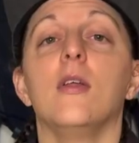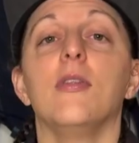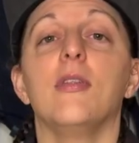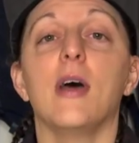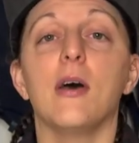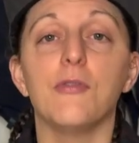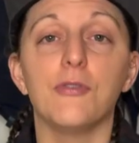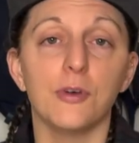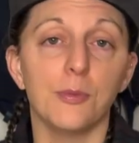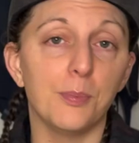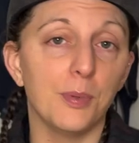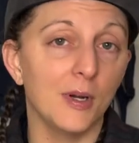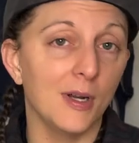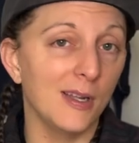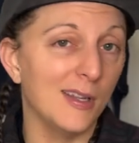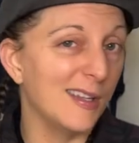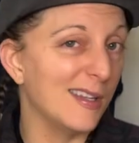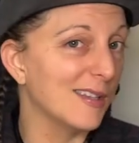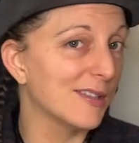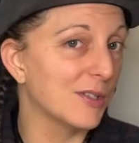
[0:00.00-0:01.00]
that
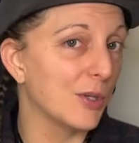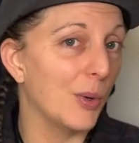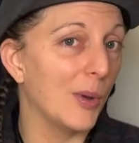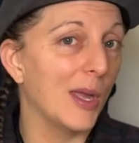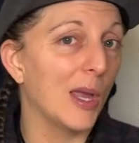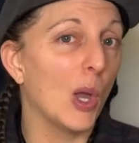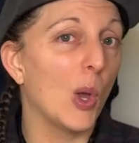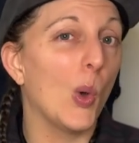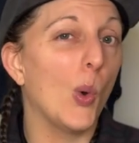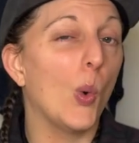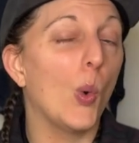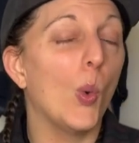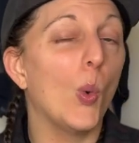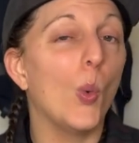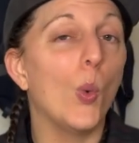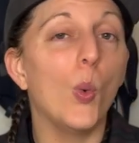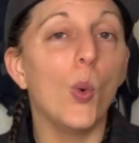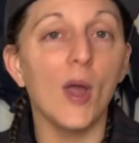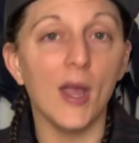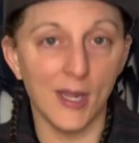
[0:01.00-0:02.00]
footprint is going
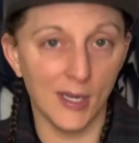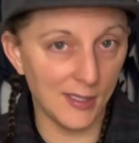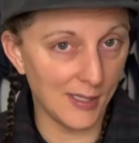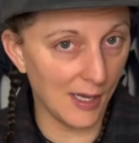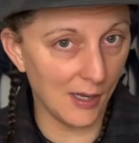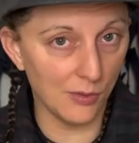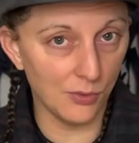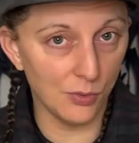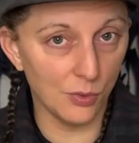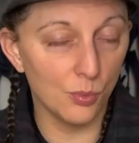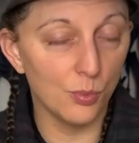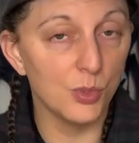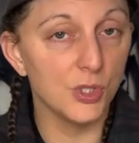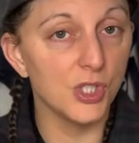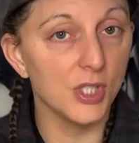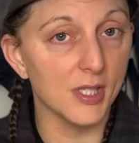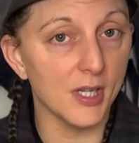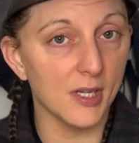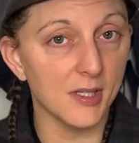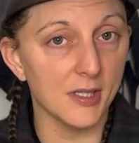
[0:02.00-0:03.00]
way down, which
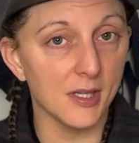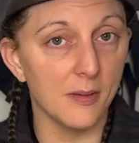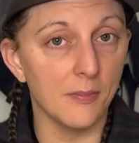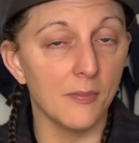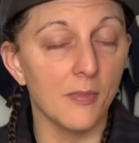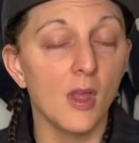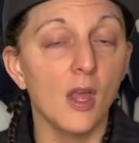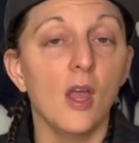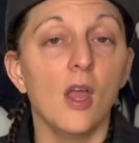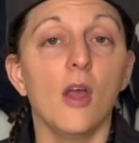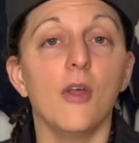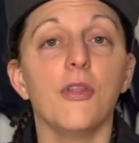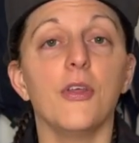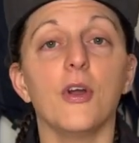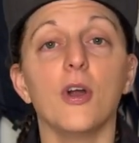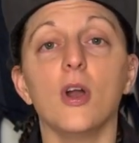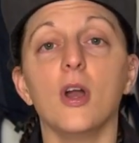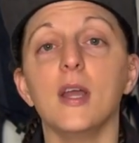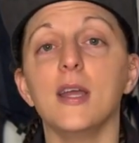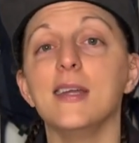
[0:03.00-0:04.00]
is awesome.
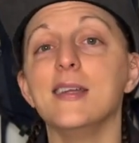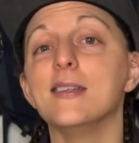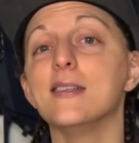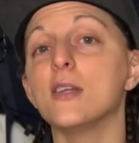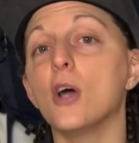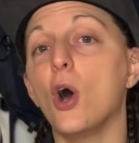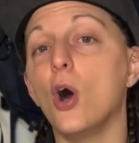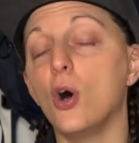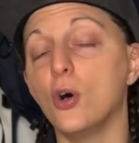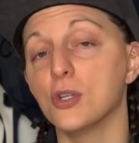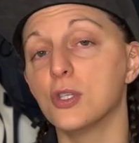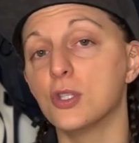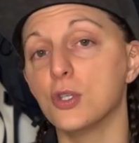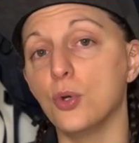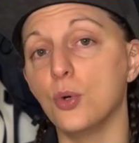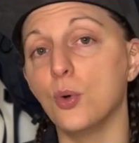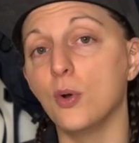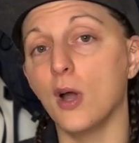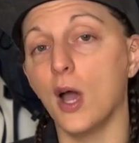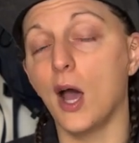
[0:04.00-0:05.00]
There is
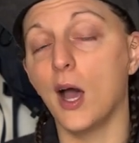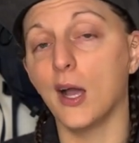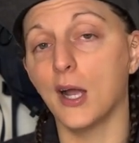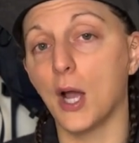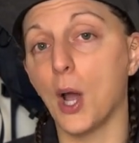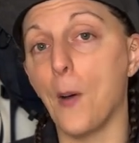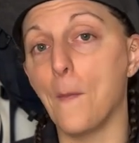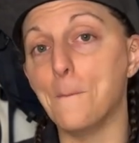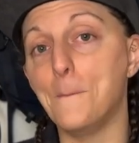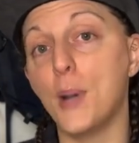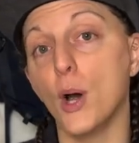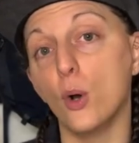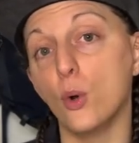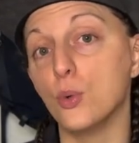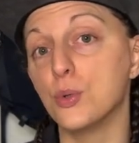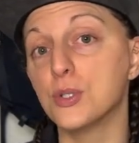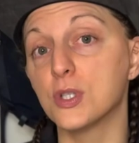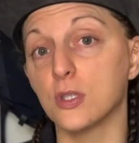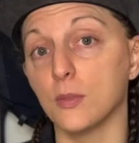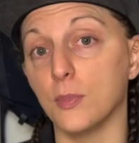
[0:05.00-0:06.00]
also a
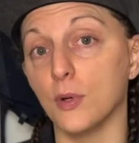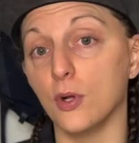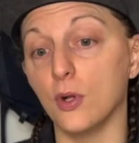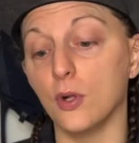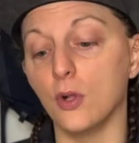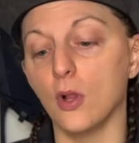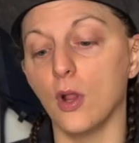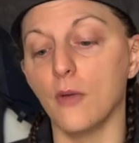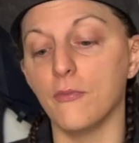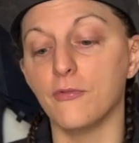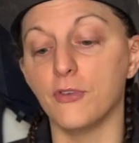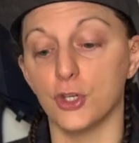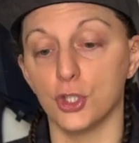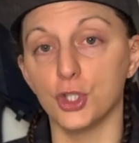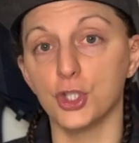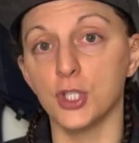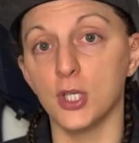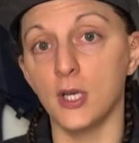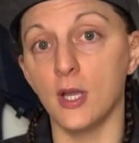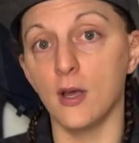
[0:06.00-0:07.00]
compostable
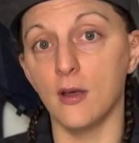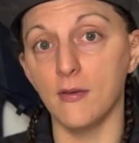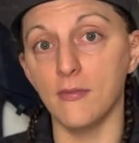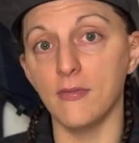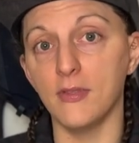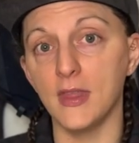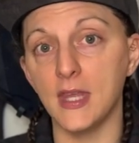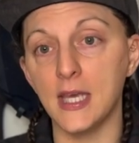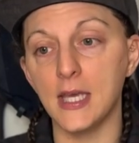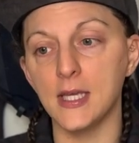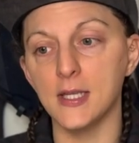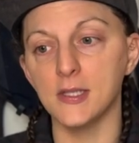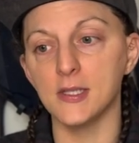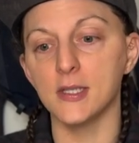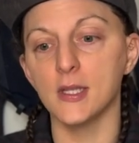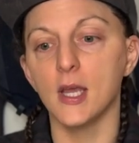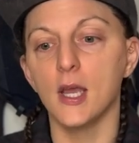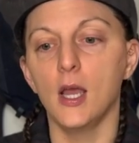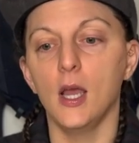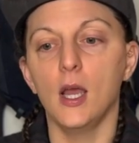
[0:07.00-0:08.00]
version of these.